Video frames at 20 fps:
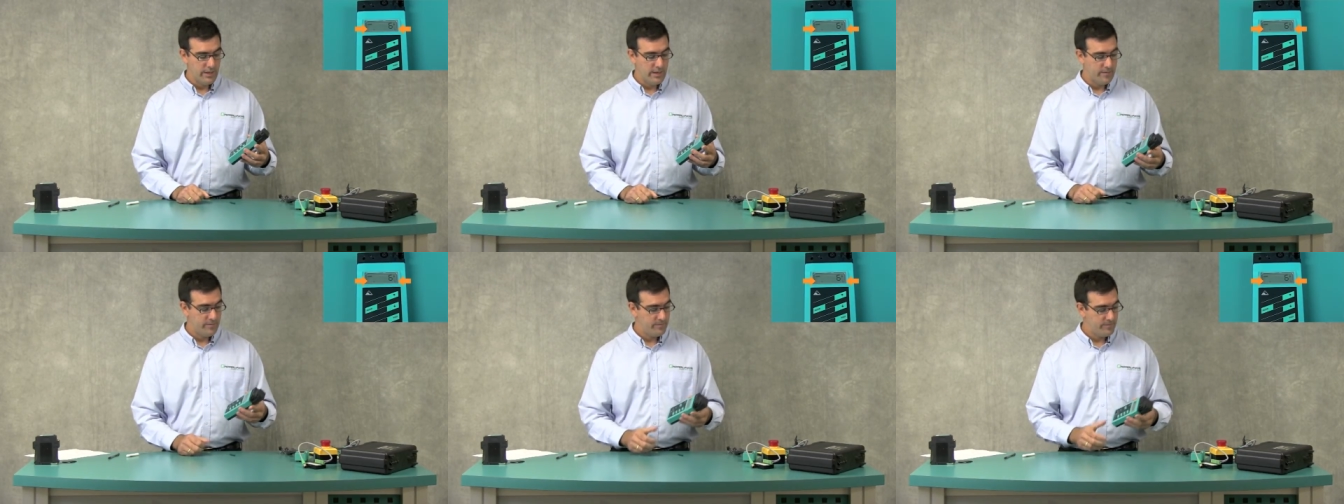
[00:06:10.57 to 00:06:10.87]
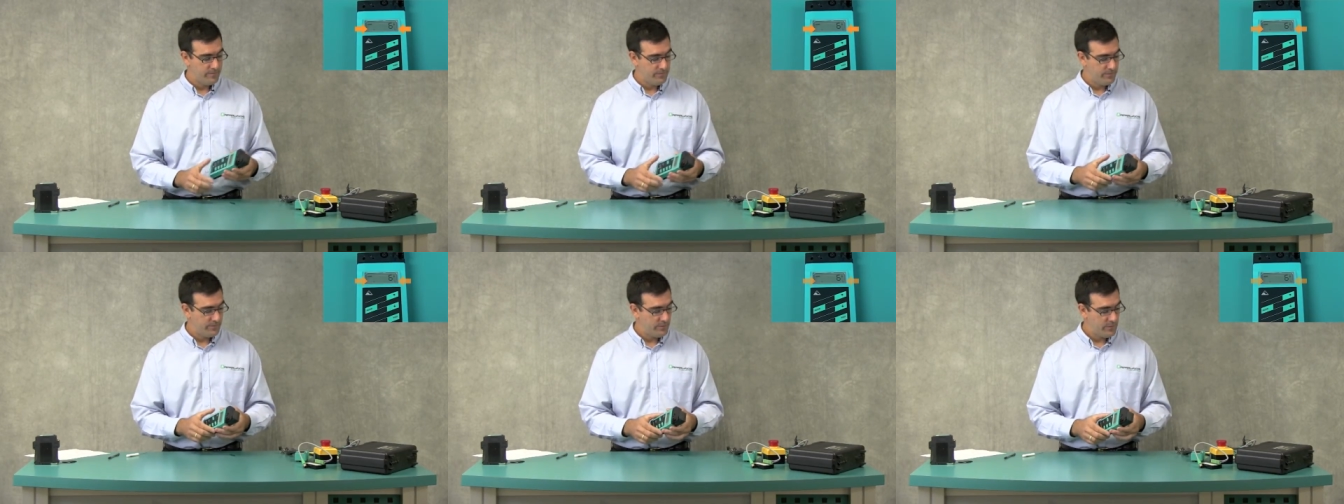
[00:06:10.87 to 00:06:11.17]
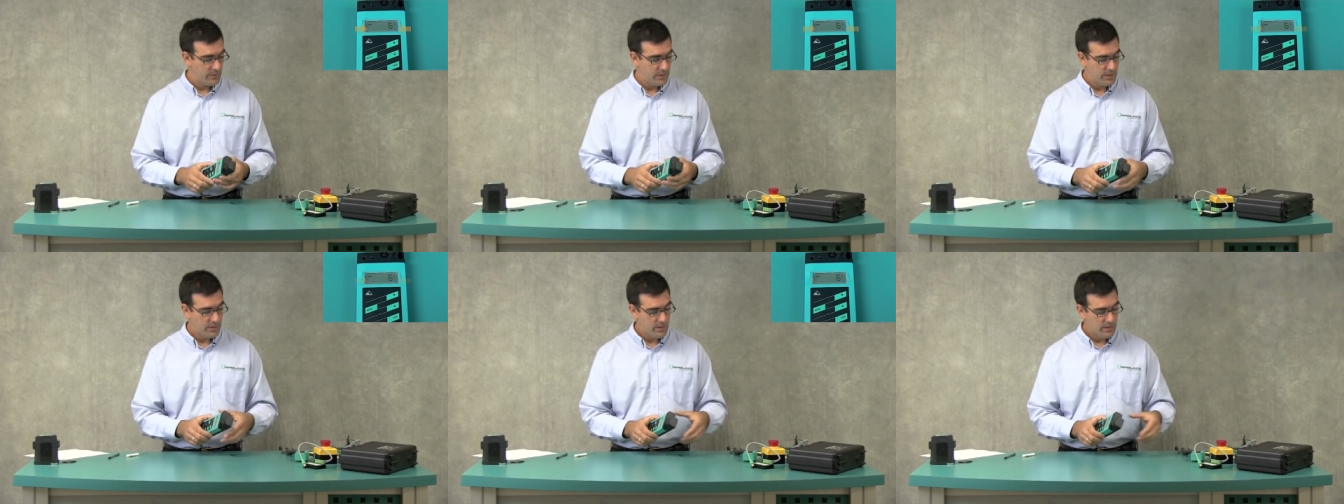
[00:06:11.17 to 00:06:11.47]
up.
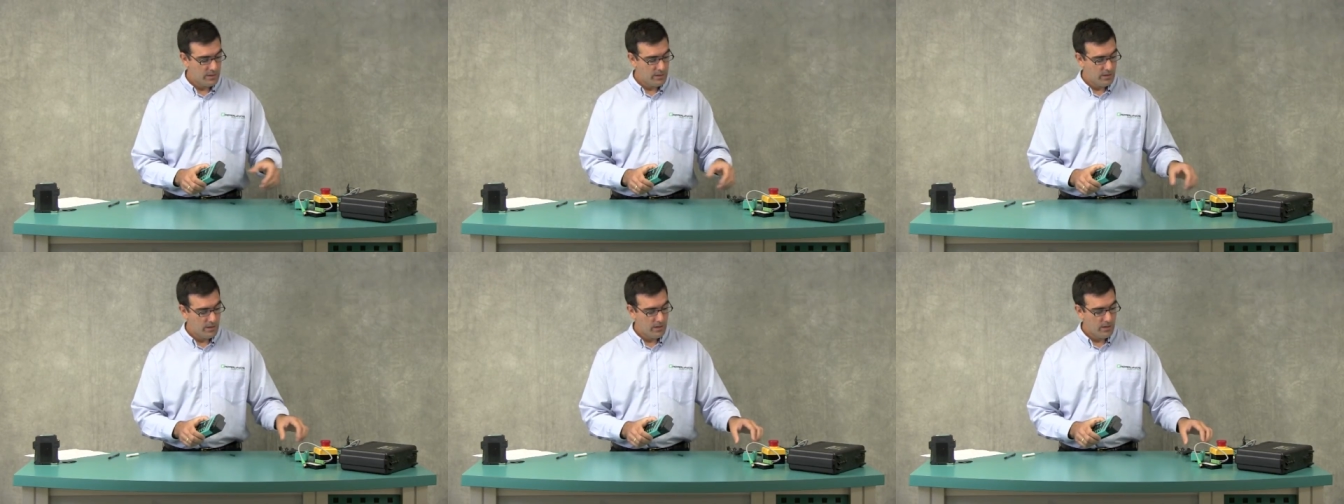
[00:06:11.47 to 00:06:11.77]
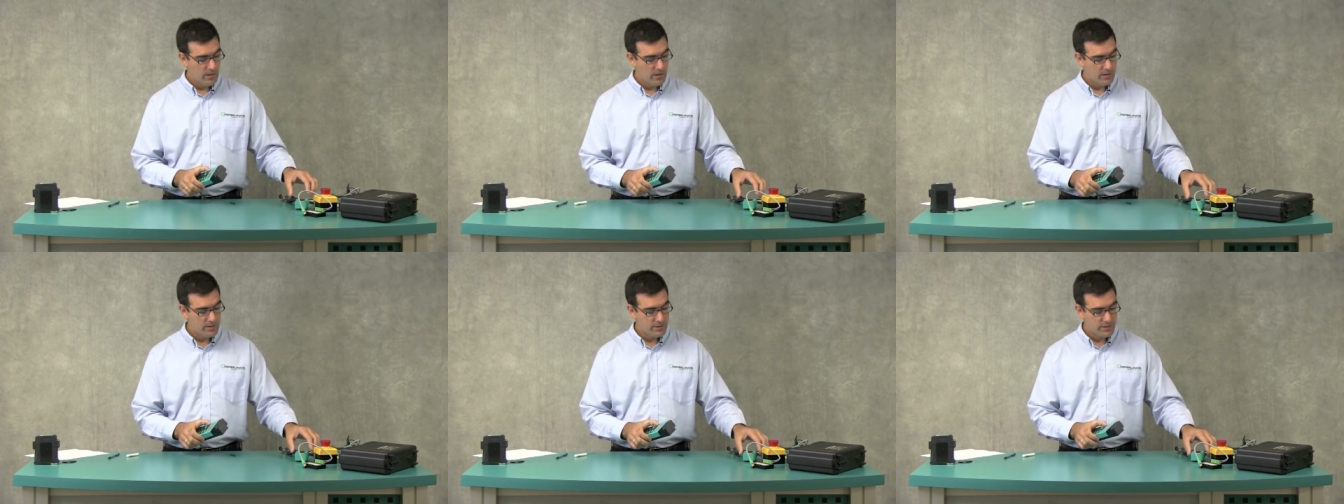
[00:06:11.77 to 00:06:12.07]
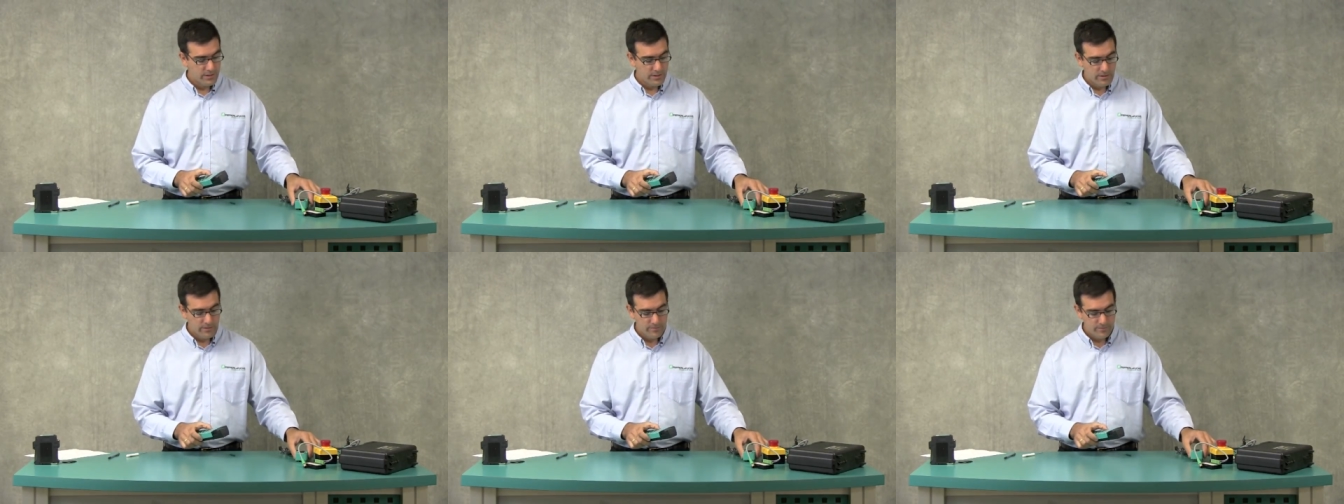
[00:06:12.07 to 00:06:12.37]

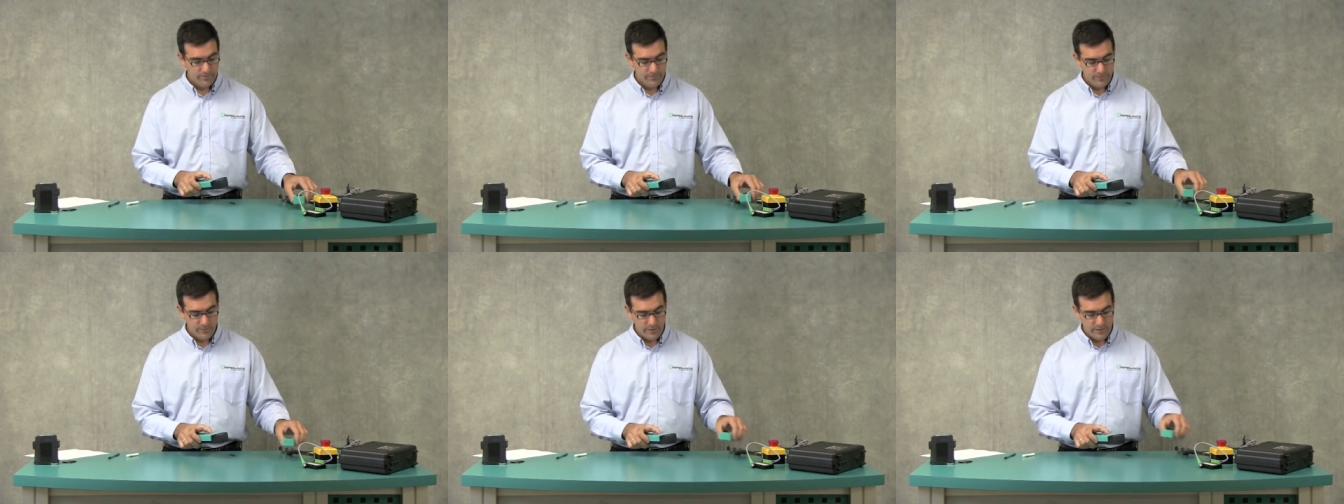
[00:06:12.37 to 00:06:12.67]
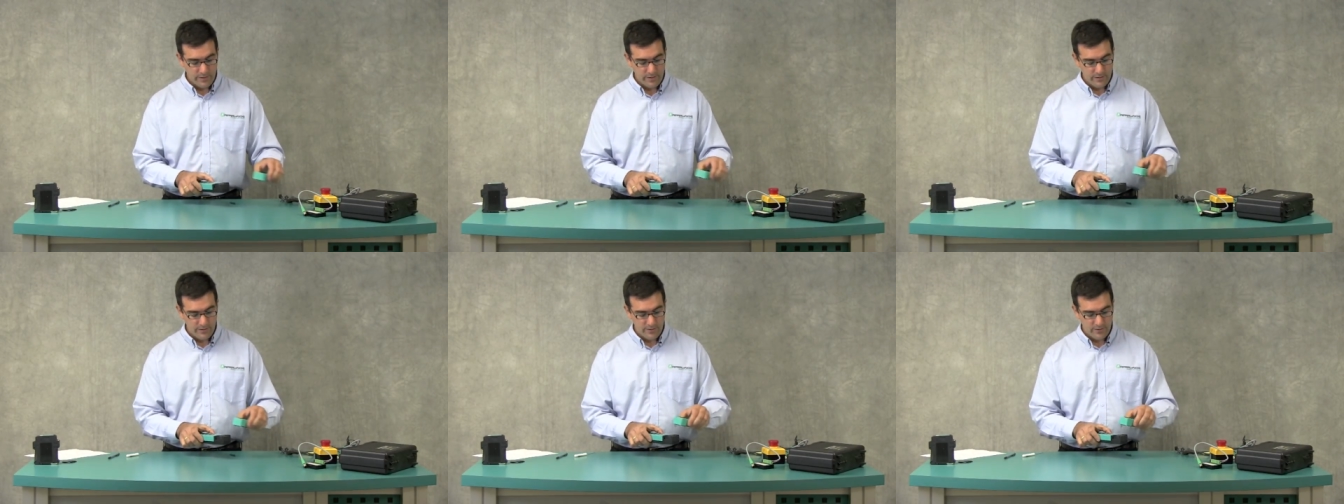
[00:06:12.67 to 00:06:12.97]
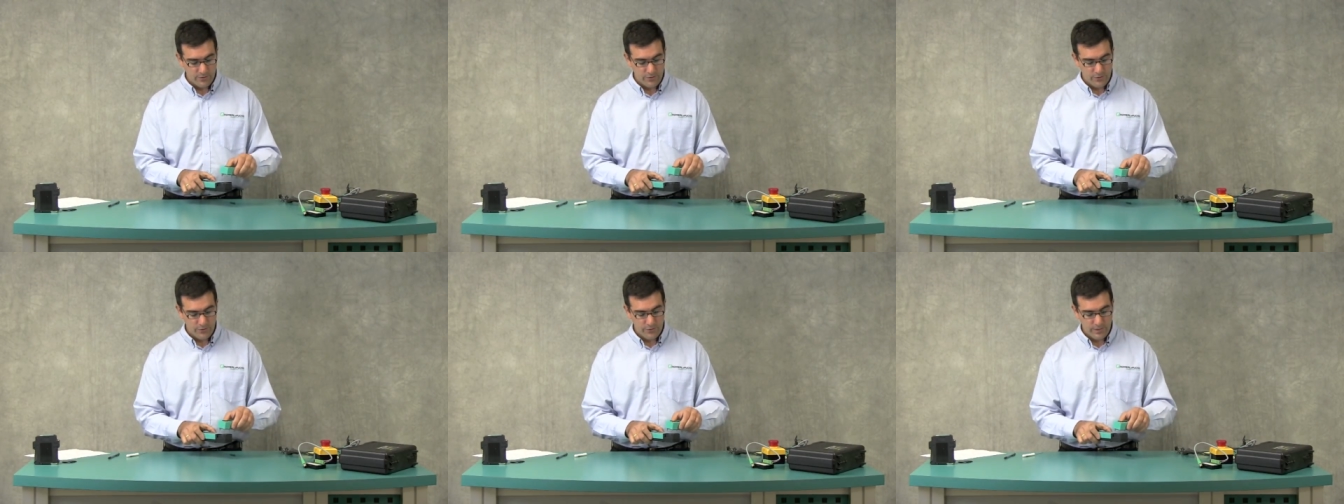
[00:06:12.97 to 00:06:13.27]
Also, another
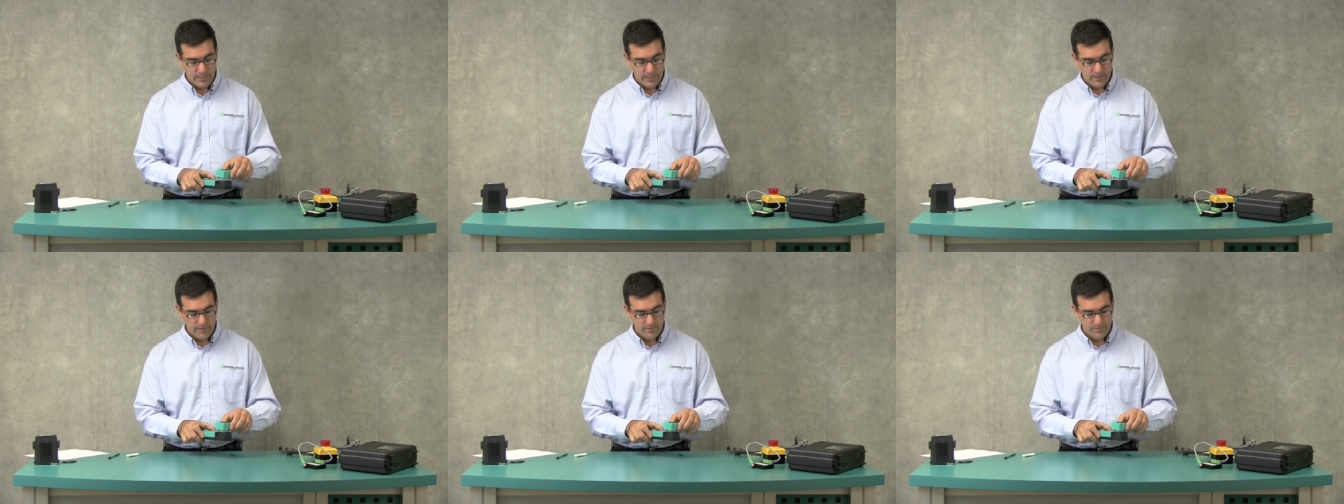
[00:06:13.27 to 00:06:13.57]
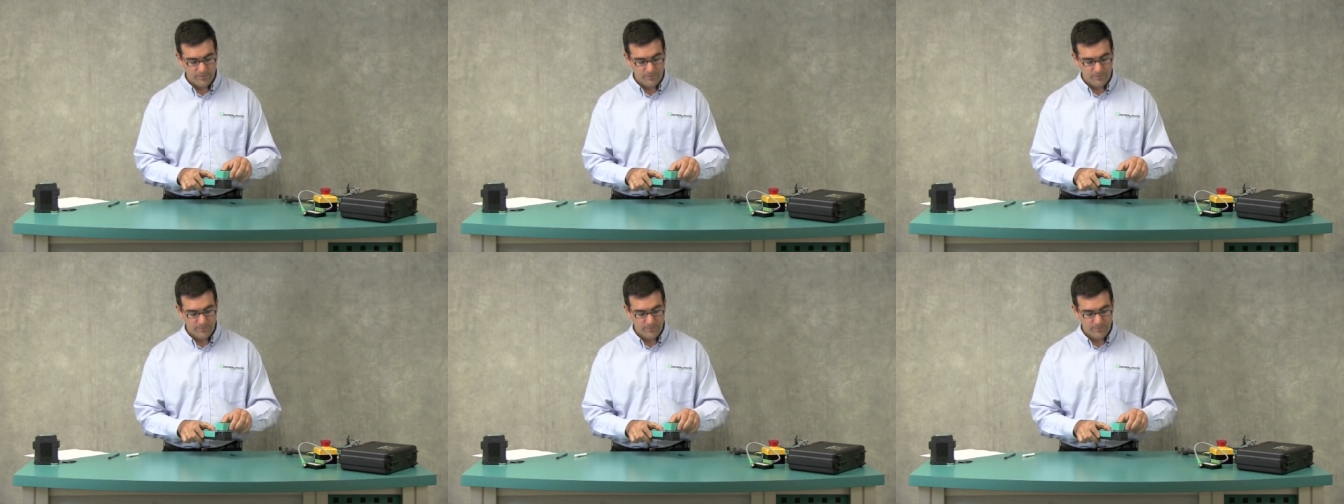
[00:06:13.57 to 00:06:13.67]
little trick,